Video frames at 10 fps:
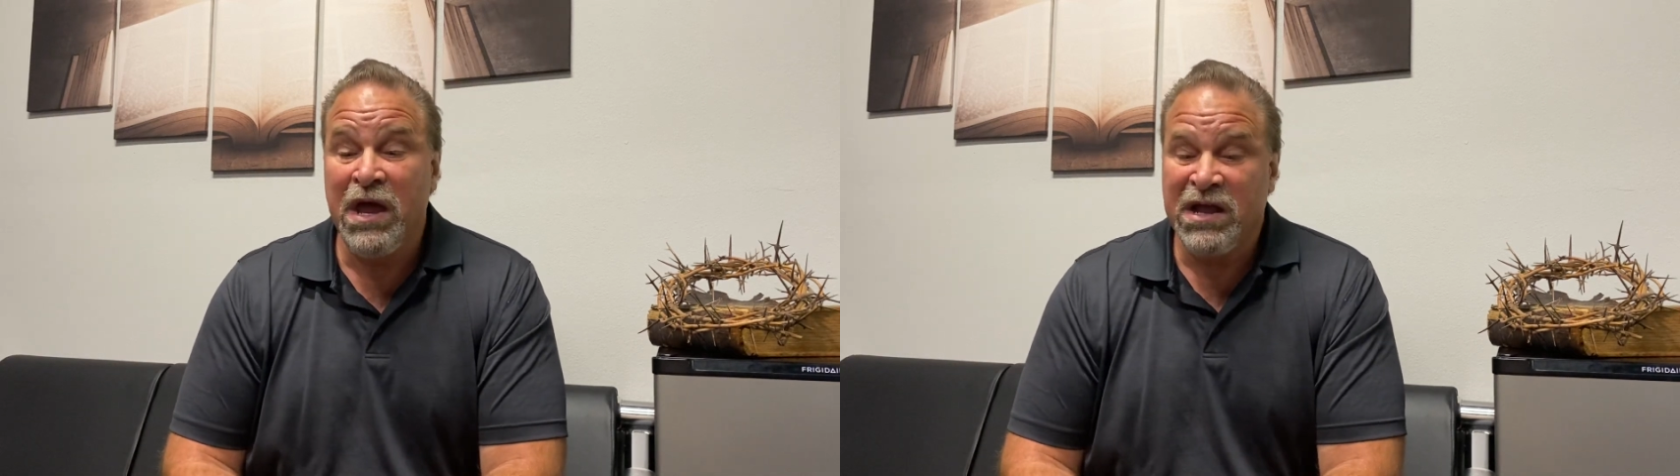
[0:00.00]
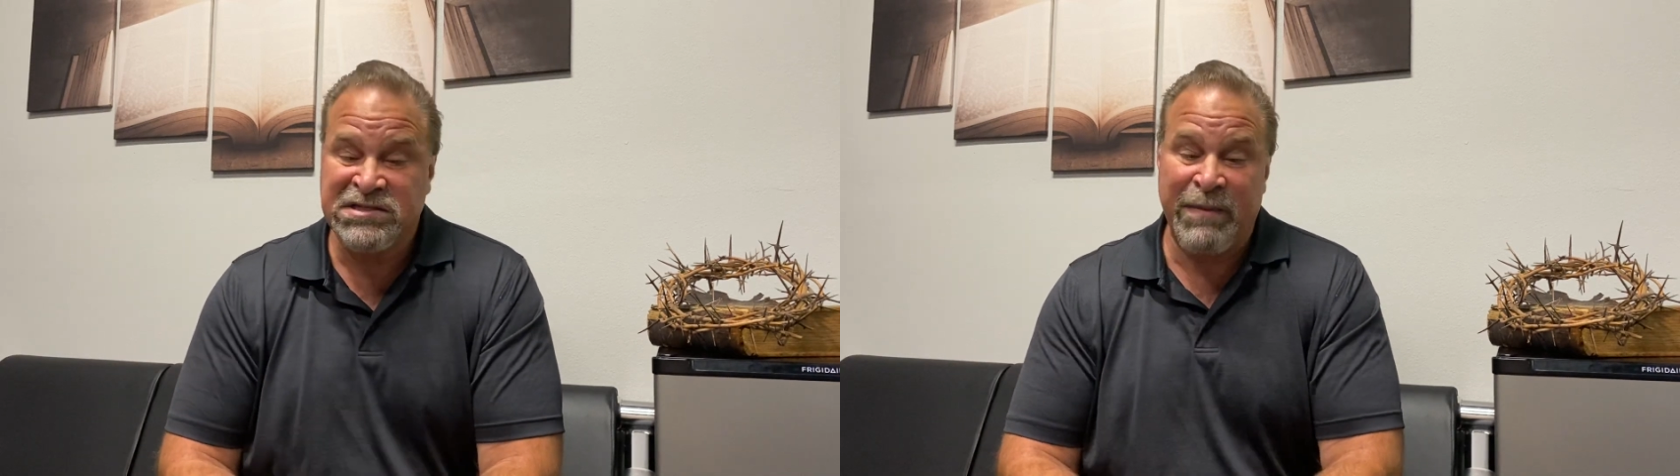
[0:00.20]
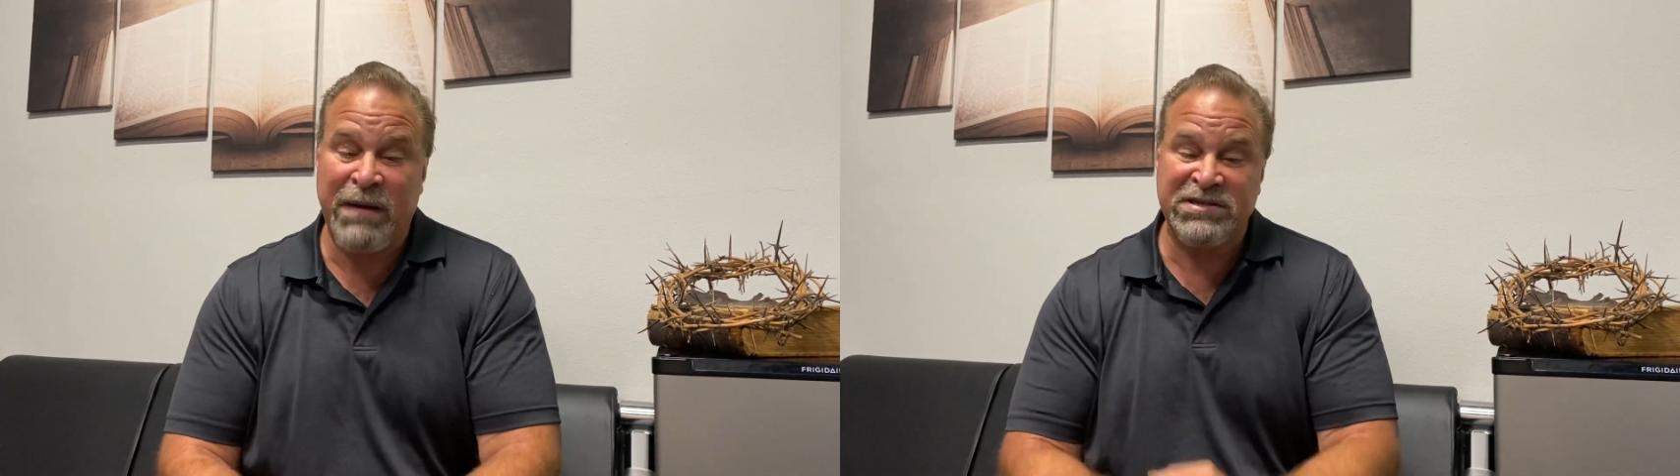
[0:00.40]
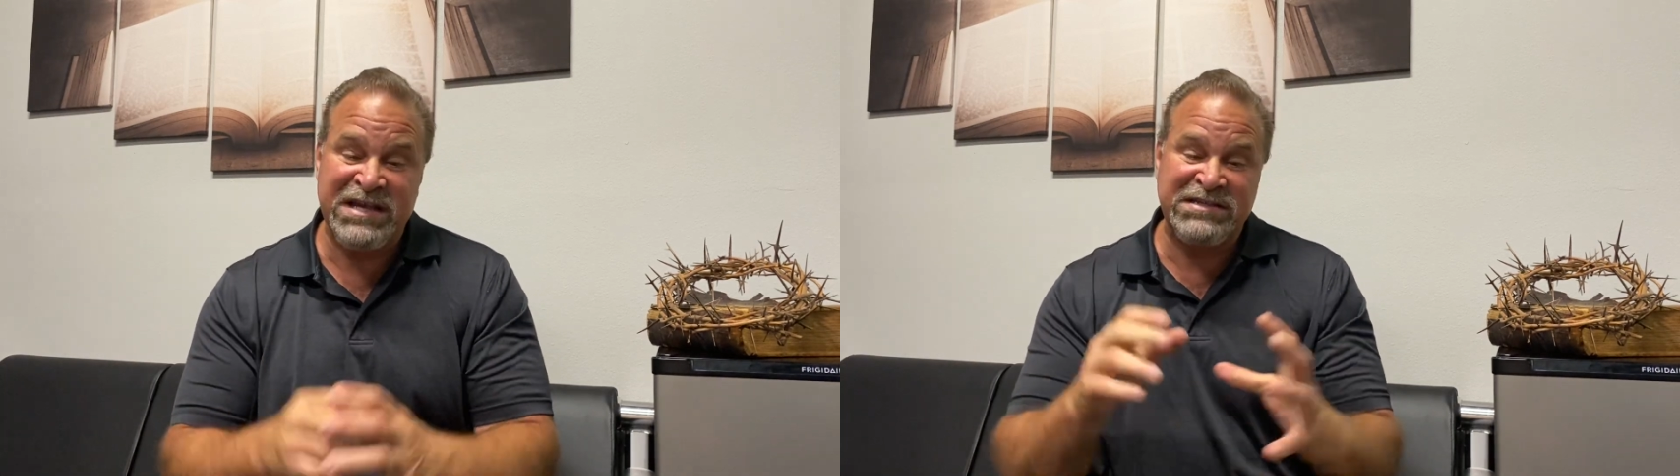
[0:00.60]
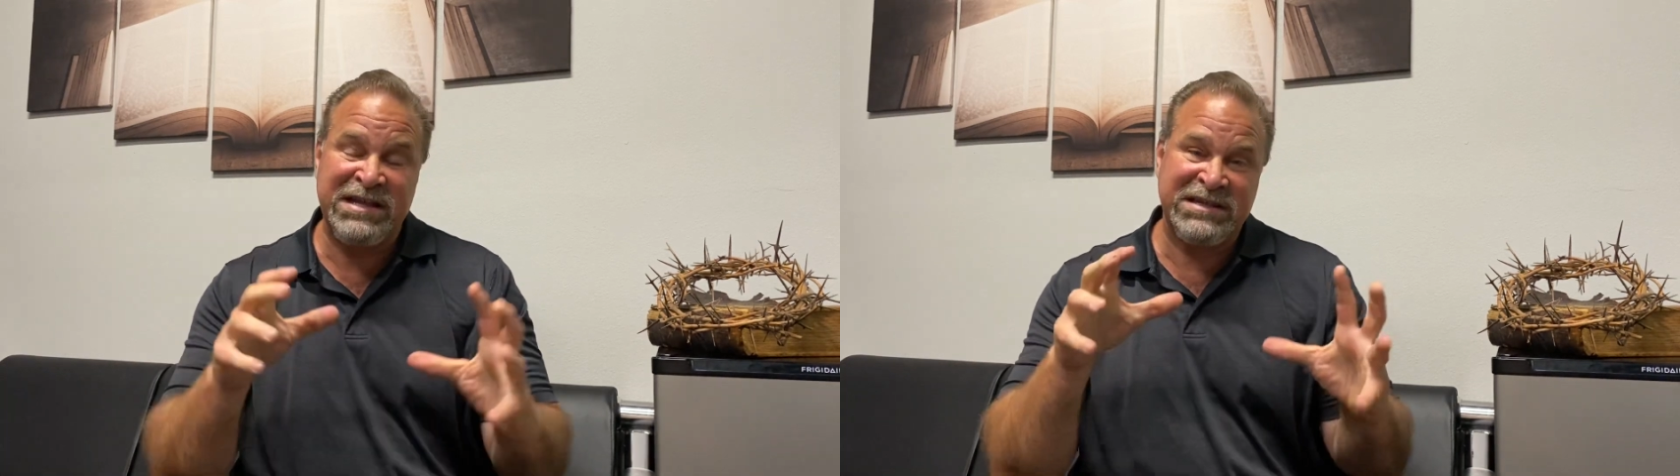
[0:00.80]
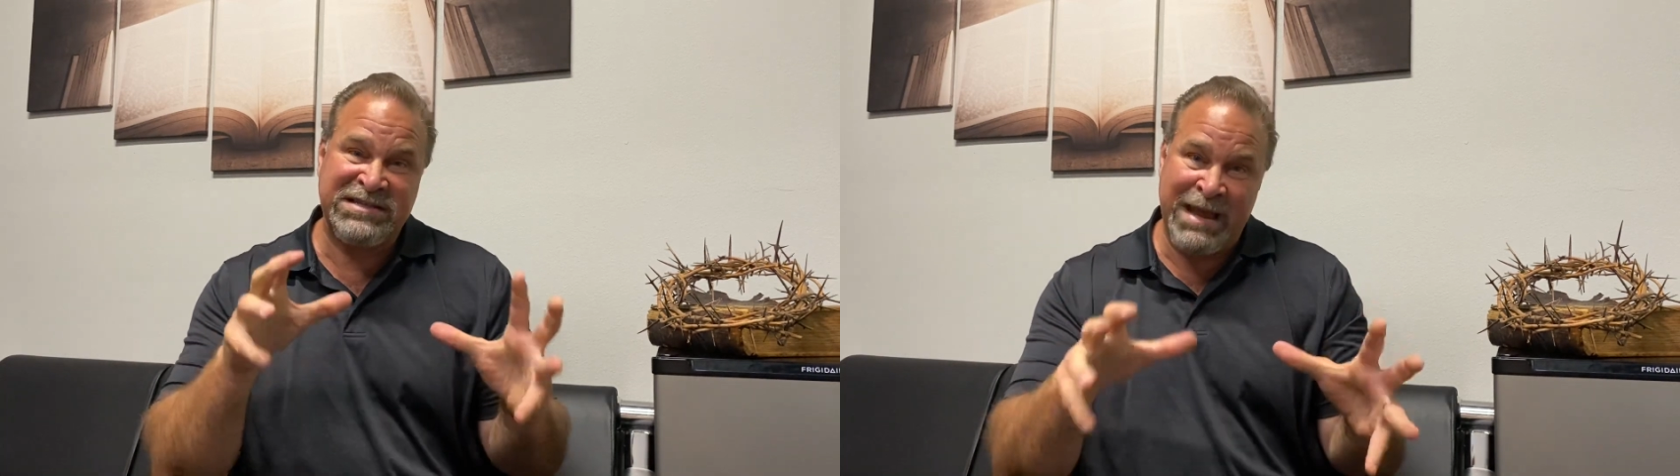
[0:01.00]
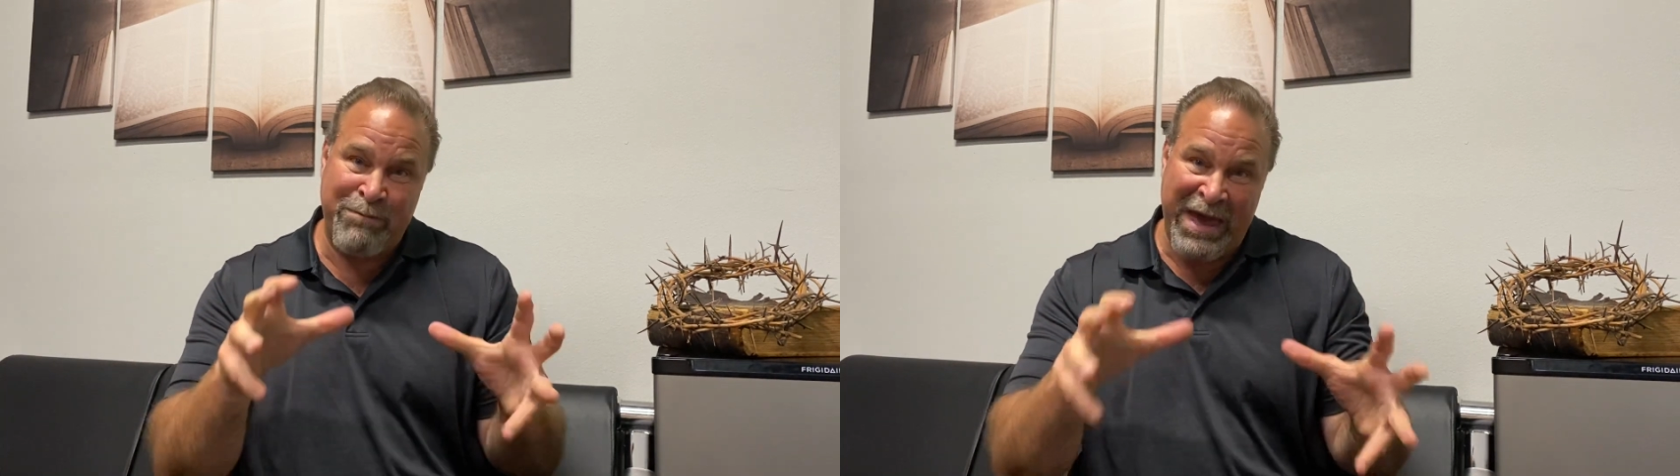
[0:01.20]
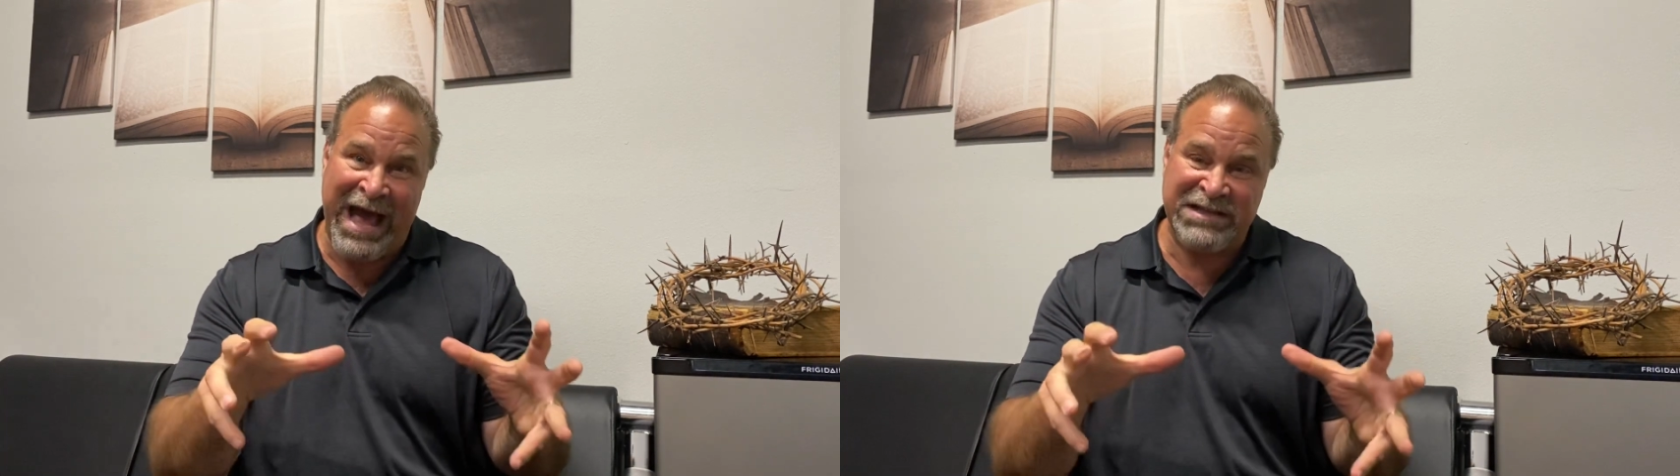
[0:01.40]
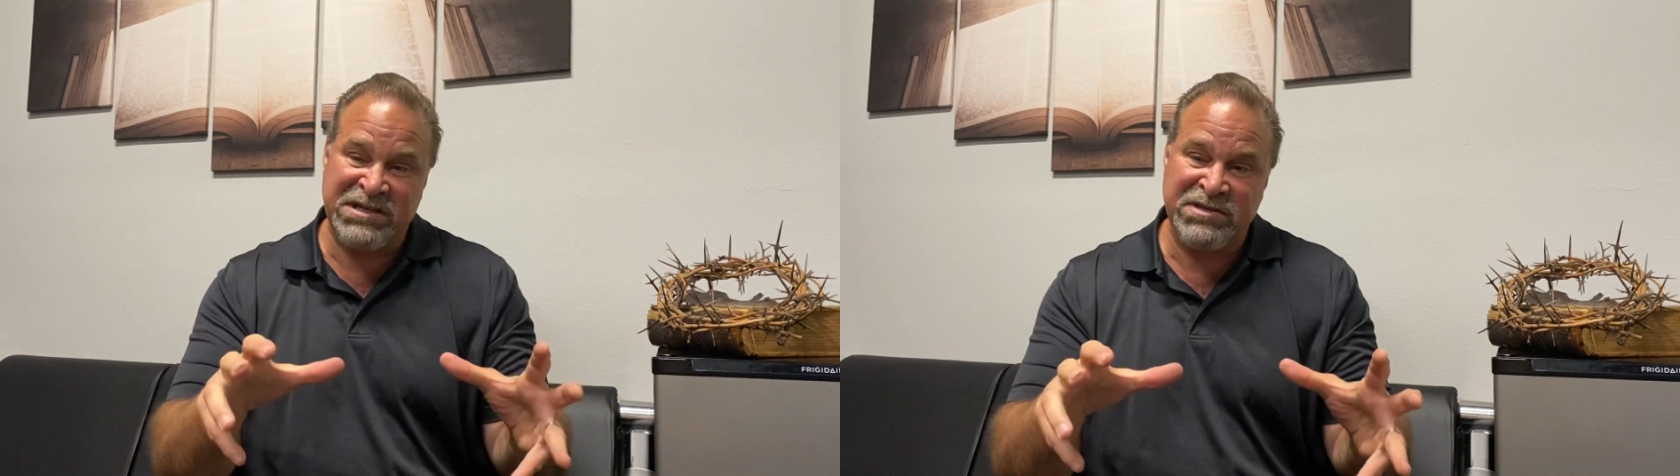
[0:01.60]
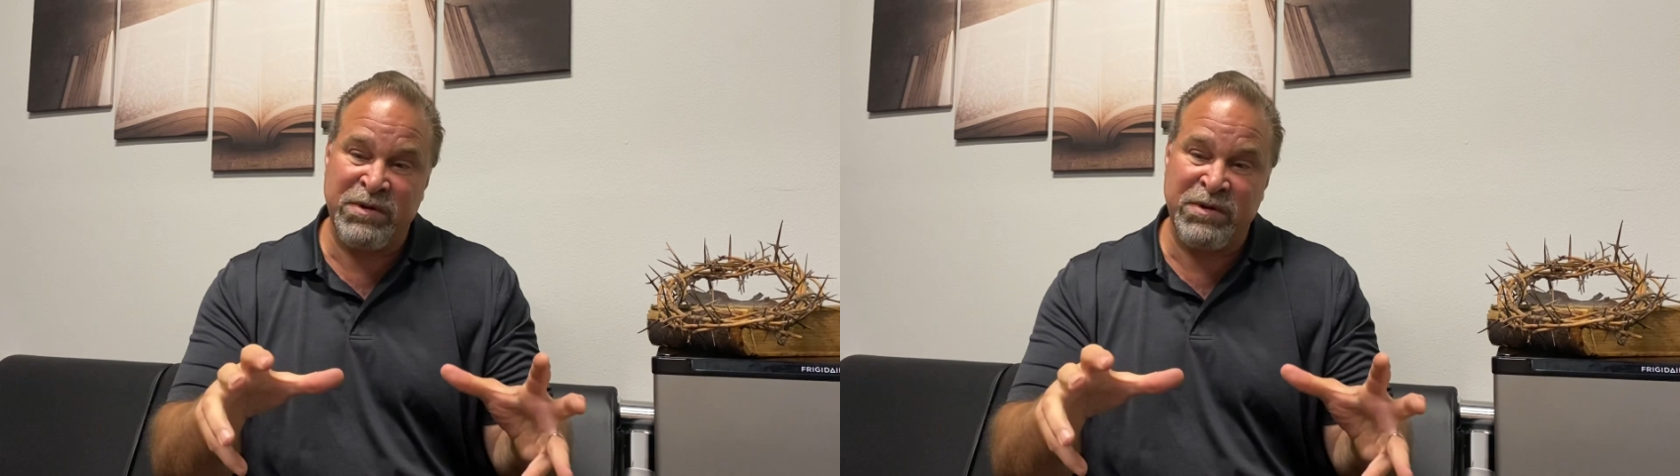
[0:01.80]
because the Bible says in that same passage,